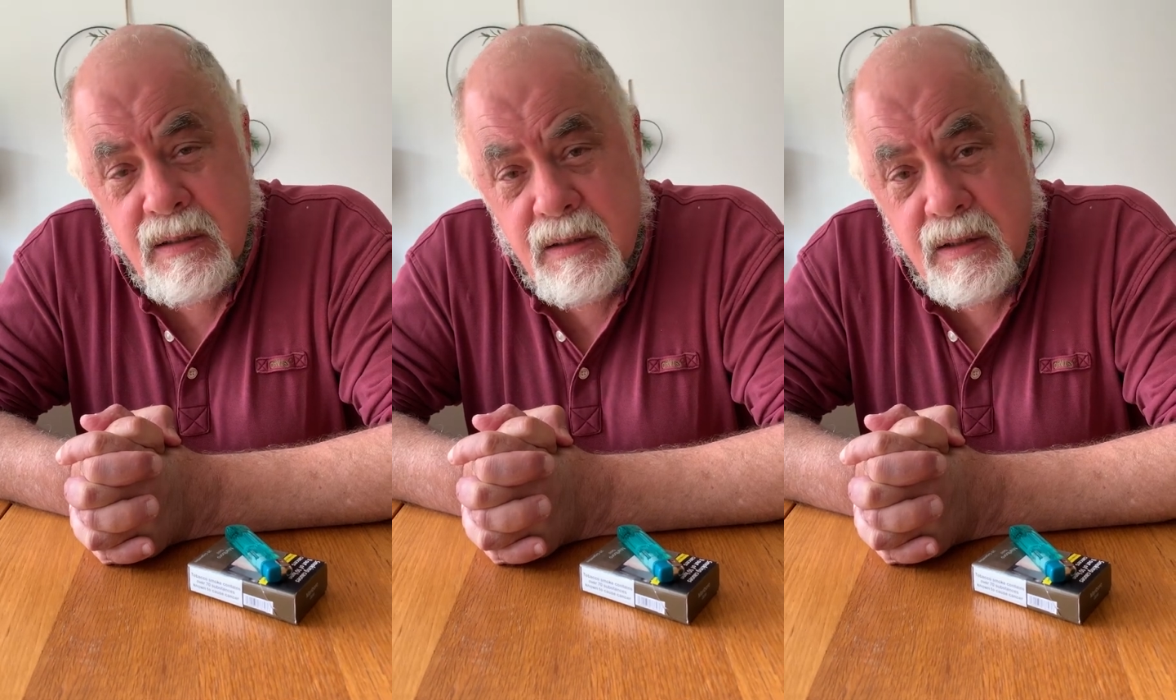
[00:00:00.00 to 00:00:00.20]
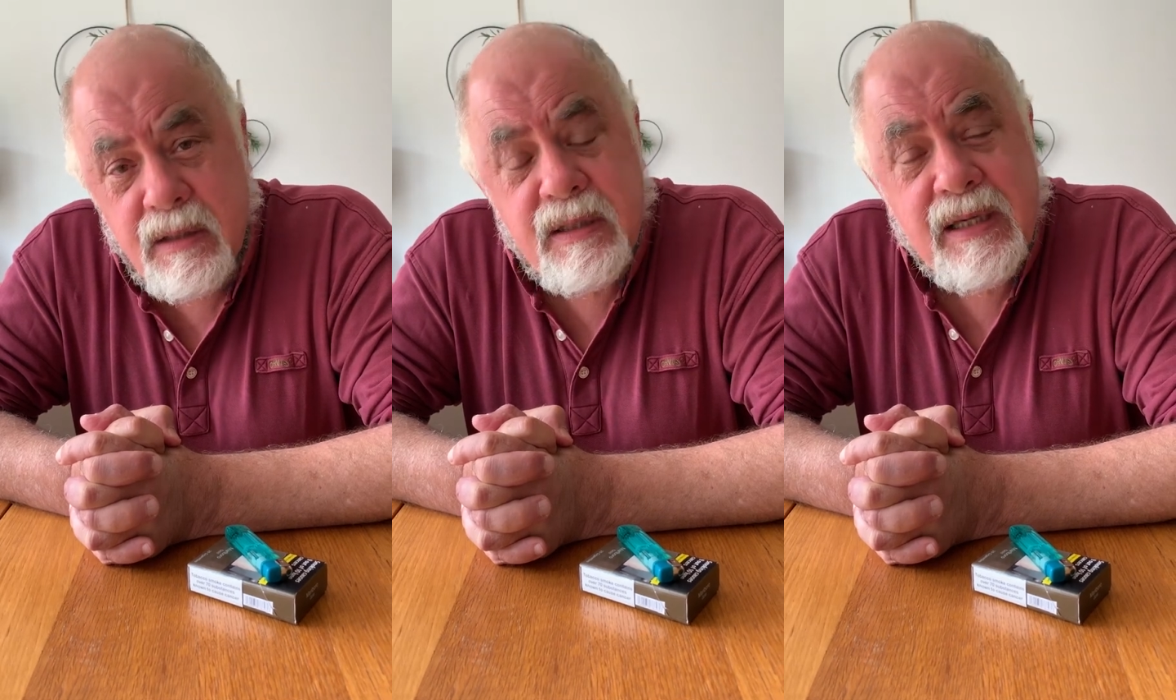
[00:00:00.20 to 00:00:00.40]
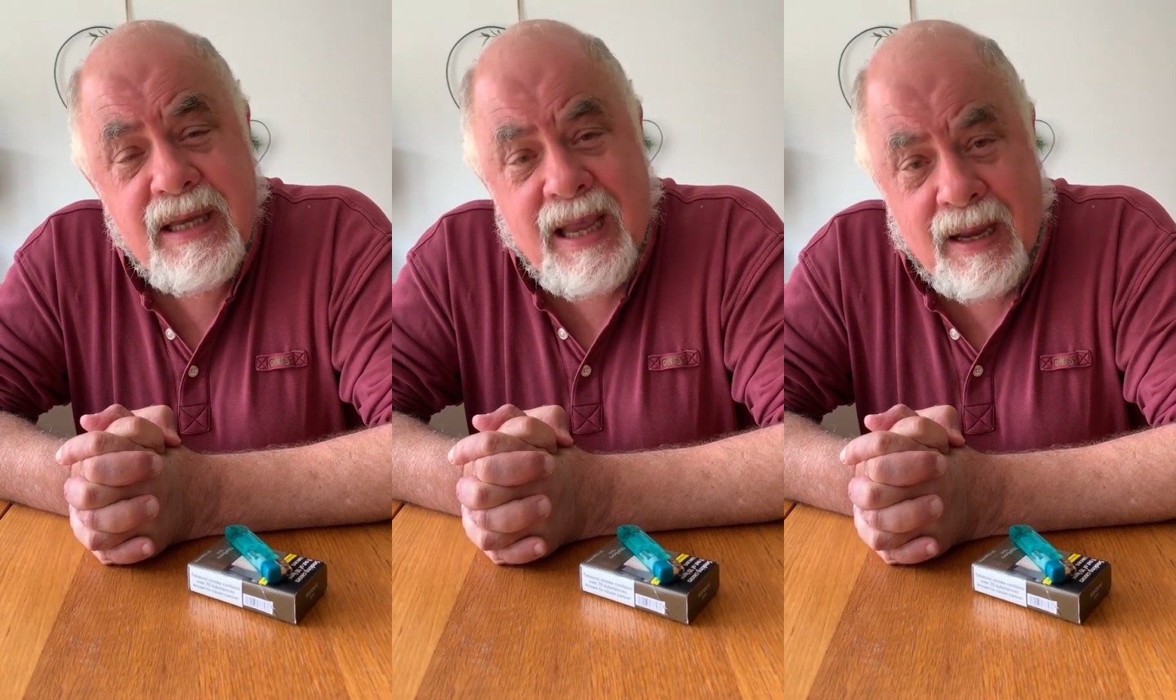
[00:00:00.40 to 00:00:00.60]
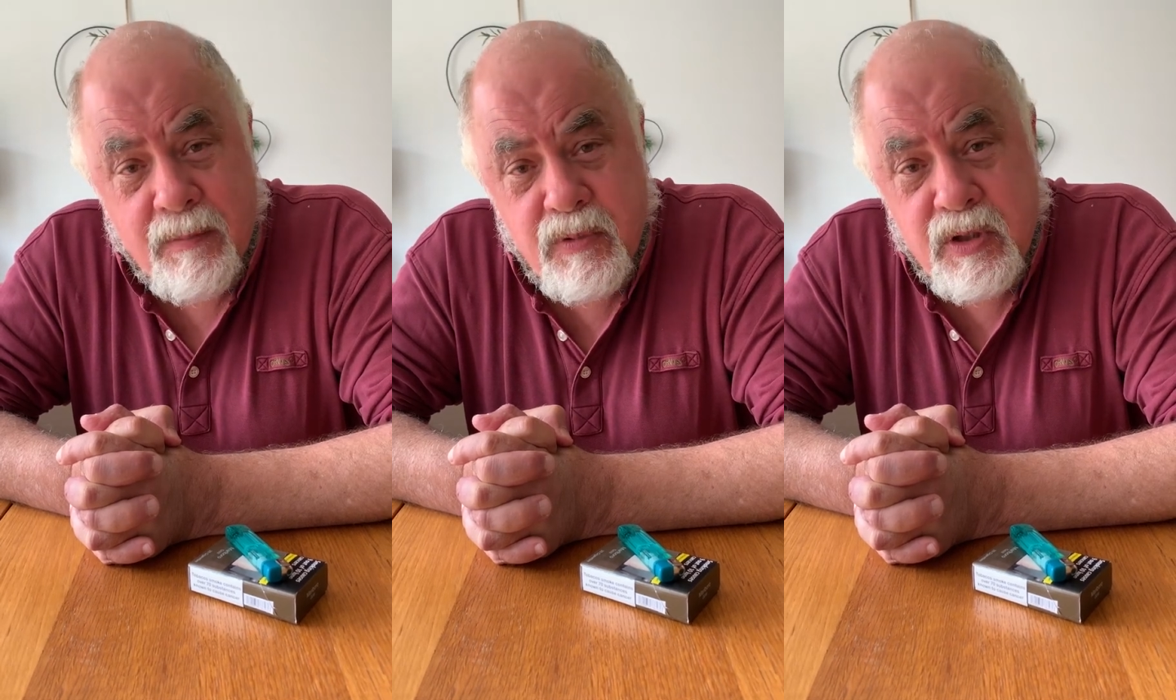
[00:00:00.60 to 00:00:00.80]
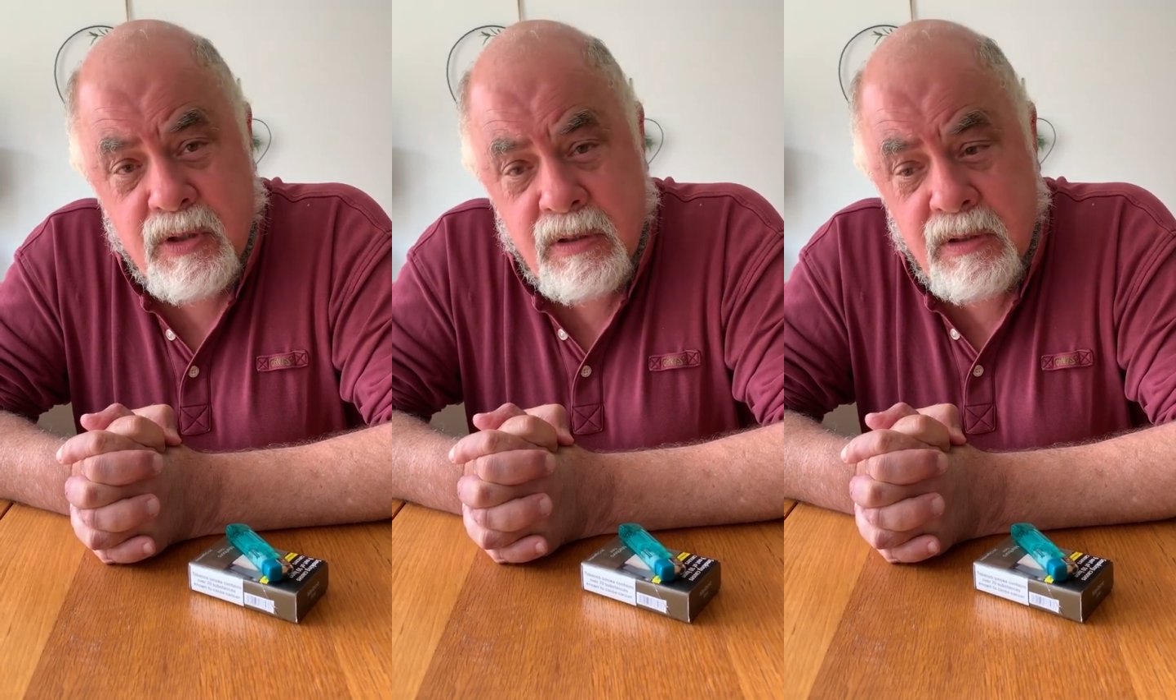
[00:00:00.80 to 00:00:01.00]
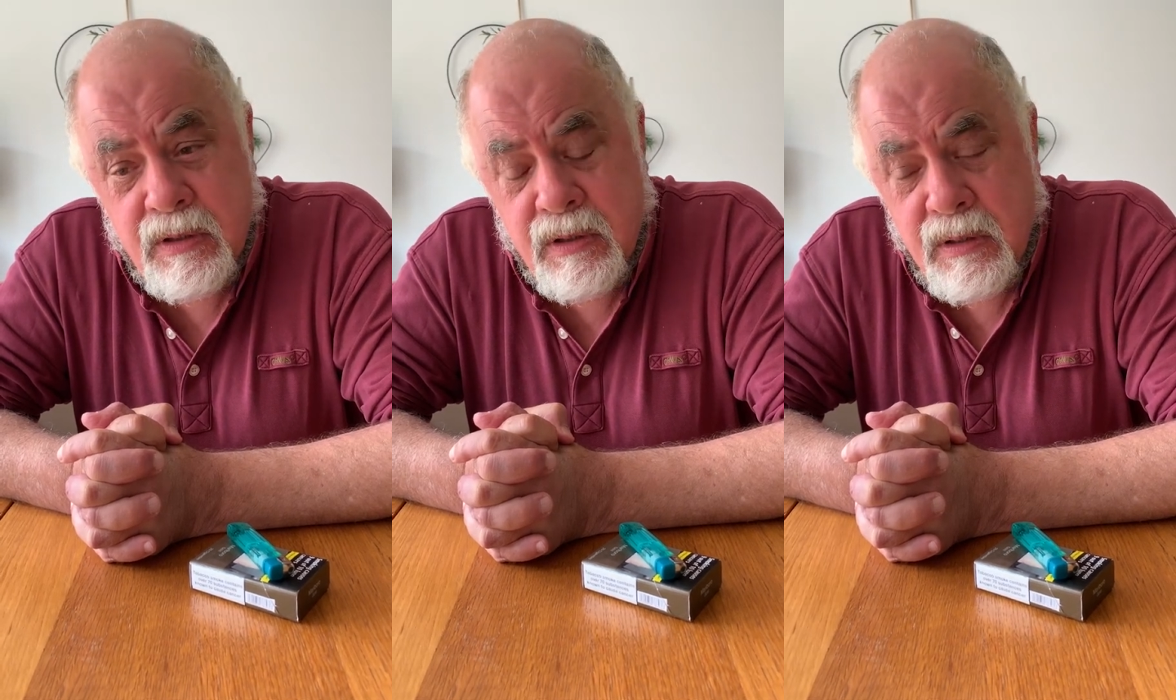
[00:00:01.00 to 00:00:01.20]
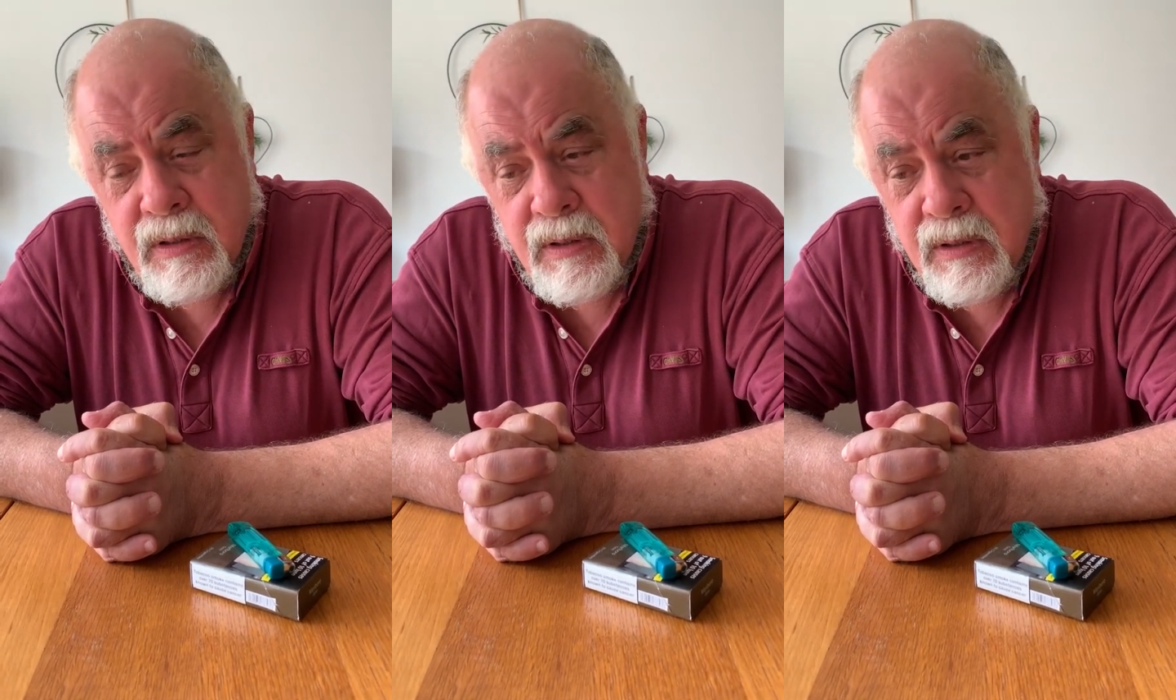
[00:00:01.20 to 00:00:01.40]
and captured,